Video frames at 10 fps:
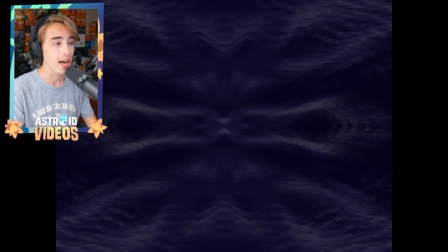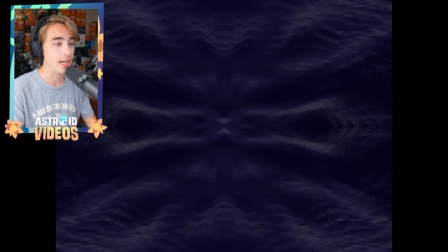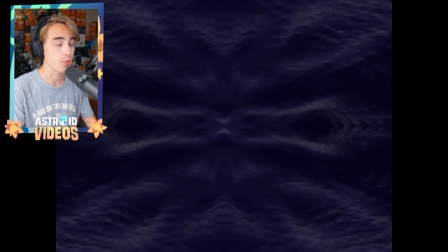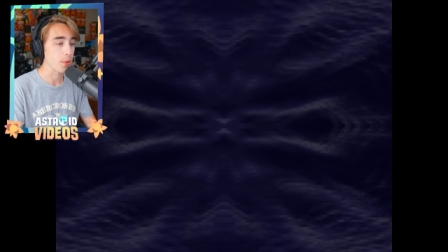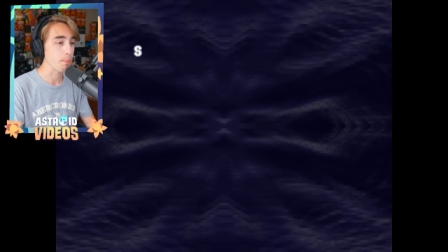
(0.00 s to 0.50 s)

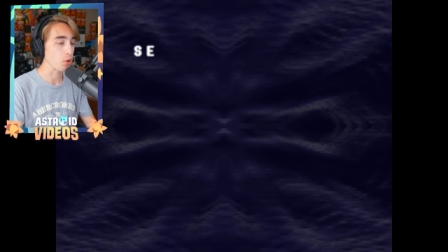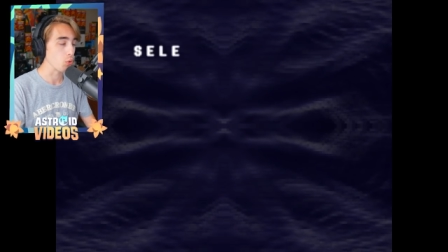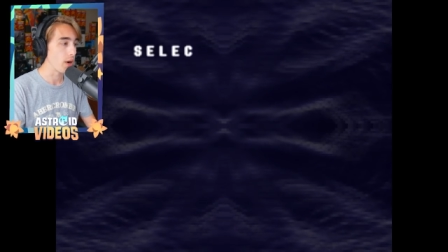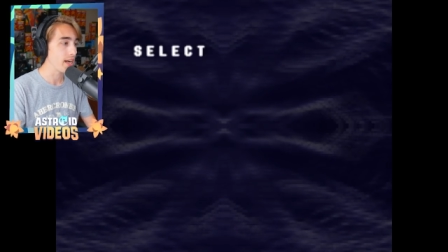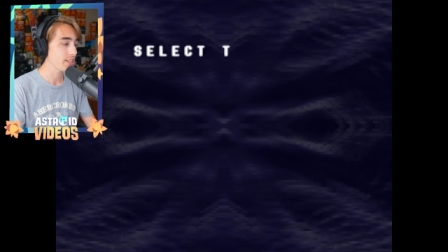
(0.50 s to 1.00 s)
as we
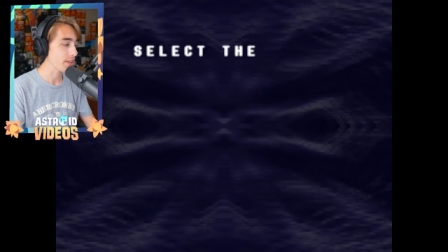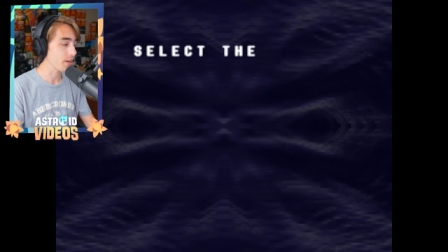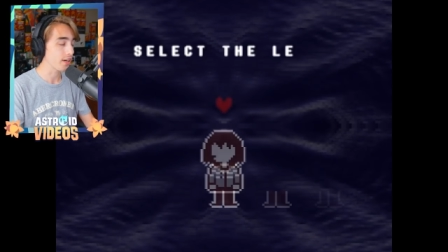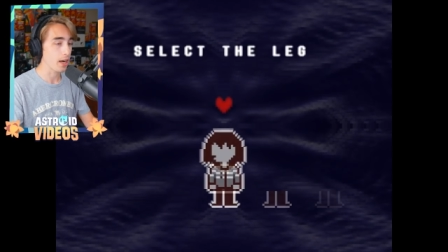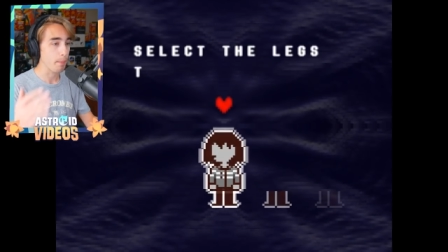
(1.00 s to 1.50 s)
progress. I think
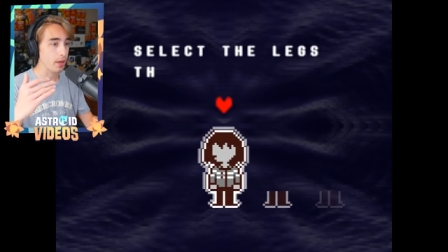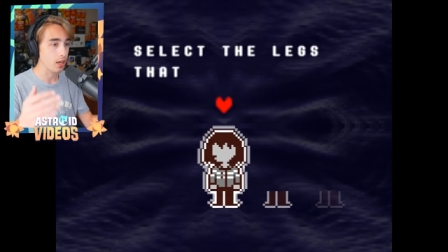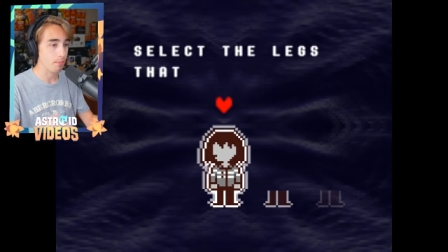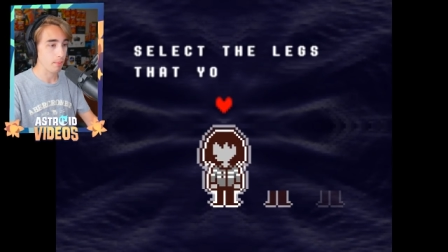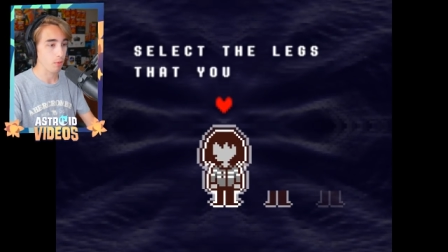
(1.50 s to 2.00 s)
I'll kind of pick
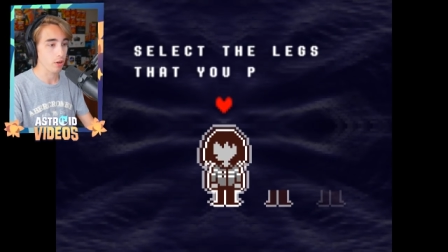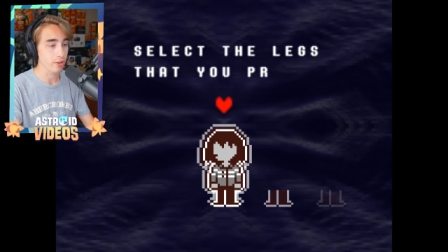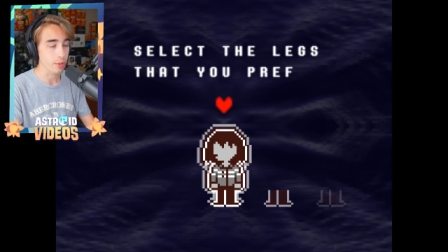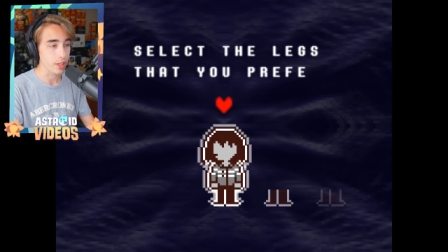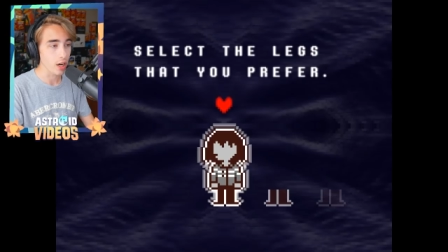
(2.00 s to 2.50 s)
up on more
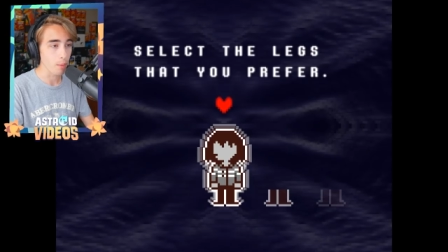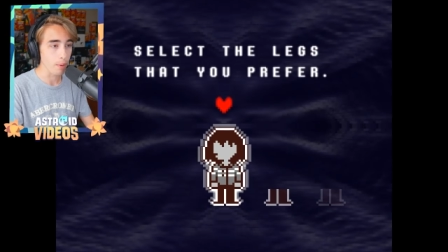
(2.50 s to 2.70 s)
as we go.